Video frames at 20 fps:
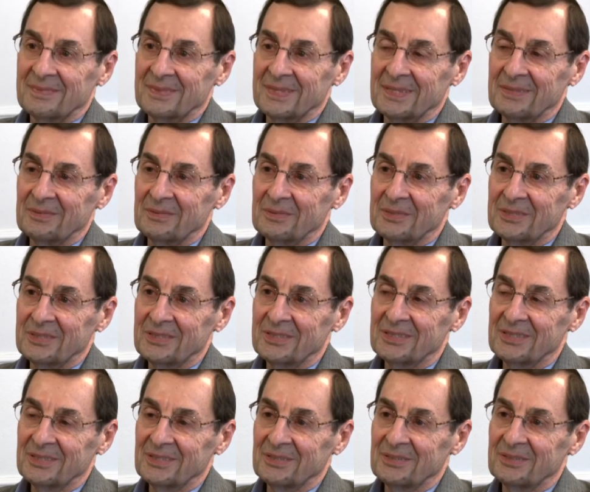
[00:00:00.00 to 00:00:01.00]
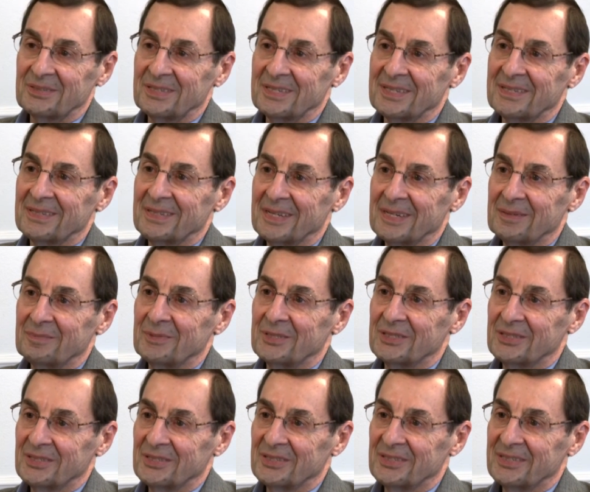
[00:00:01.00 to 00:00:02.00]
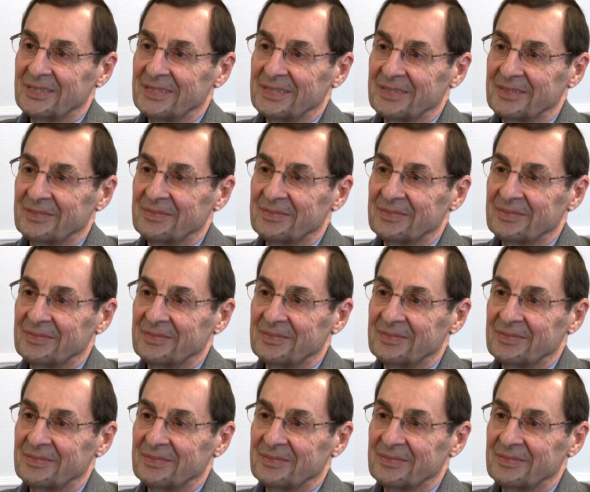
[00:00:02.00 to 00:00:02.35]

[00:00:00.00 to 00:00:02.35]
Laboratories. It was a unique laboratory.